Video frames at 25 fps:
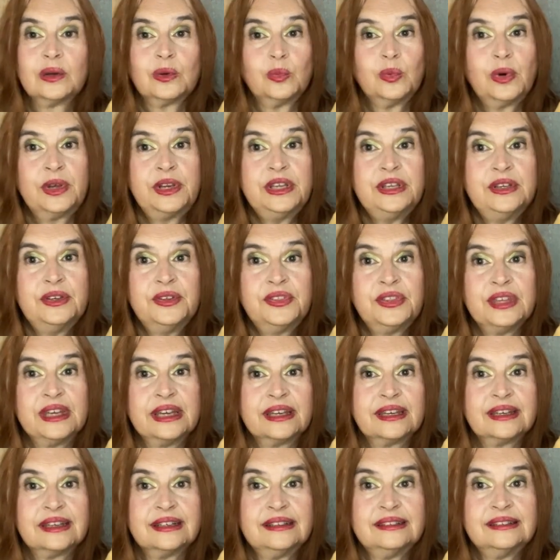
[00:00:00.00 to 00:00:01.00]
What do you
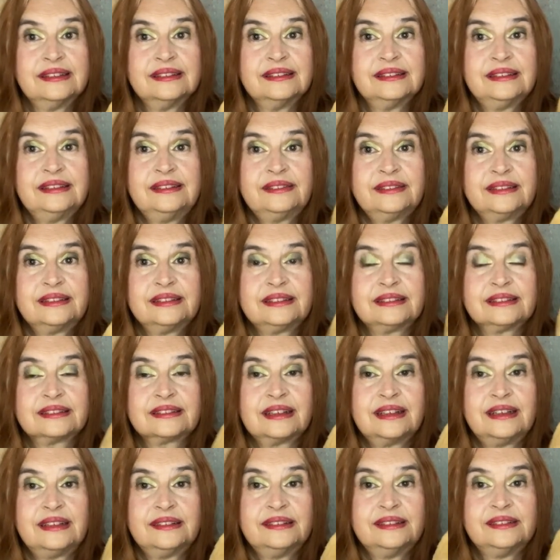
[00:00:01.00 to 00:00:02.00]
think? Leave us a
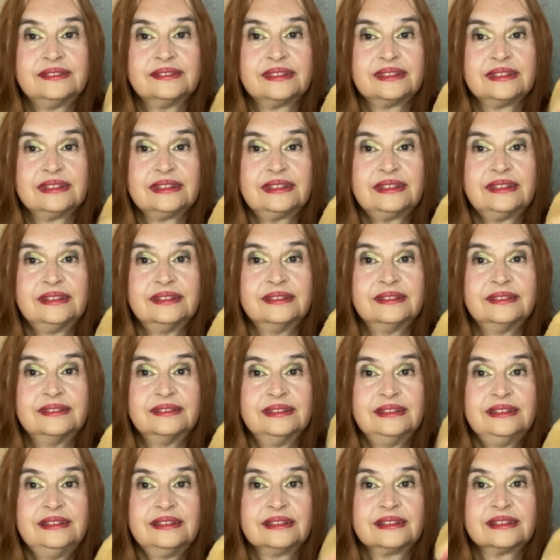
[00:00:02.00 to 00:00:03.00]
comment below.
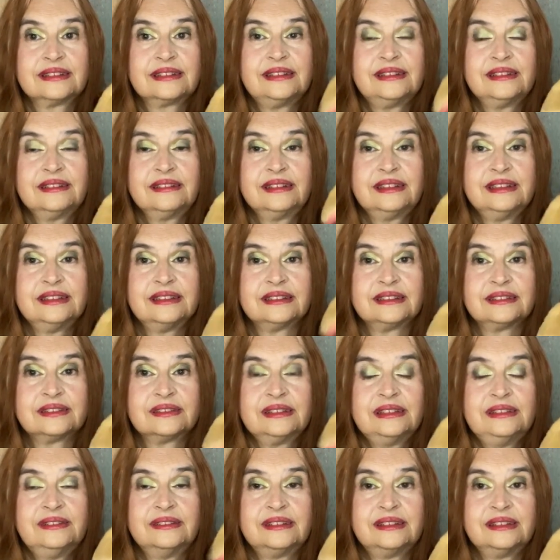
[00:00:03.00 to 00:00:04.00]
We are curious.
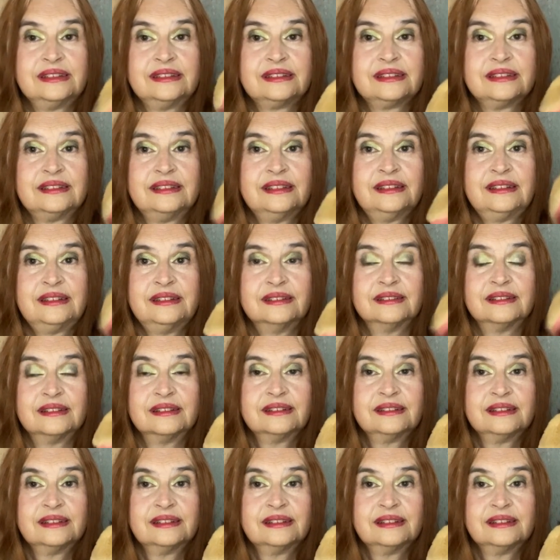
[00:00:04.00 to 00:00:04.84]
We want to know.